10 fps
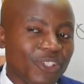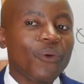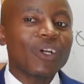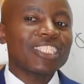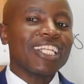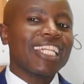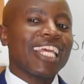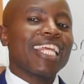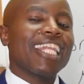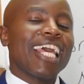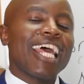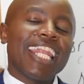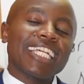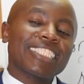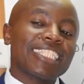So question
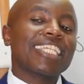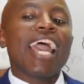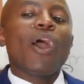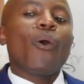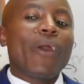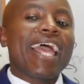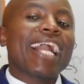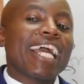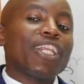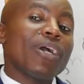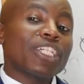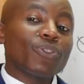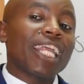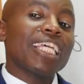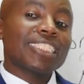next is, where can you
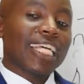actually